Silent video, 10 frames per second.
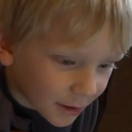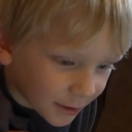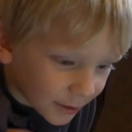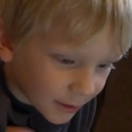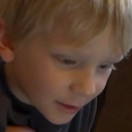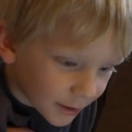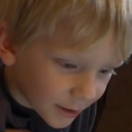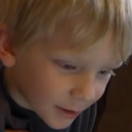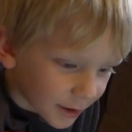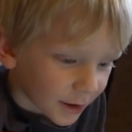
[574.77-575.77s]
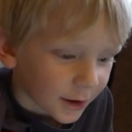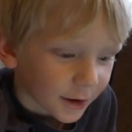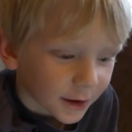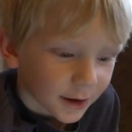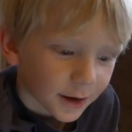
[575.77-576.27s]
You don't even know. I don't
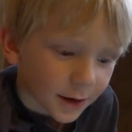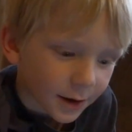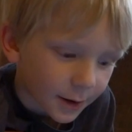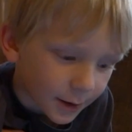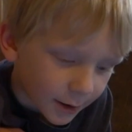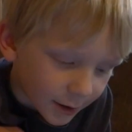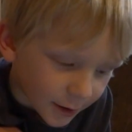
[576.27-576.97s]
even know either.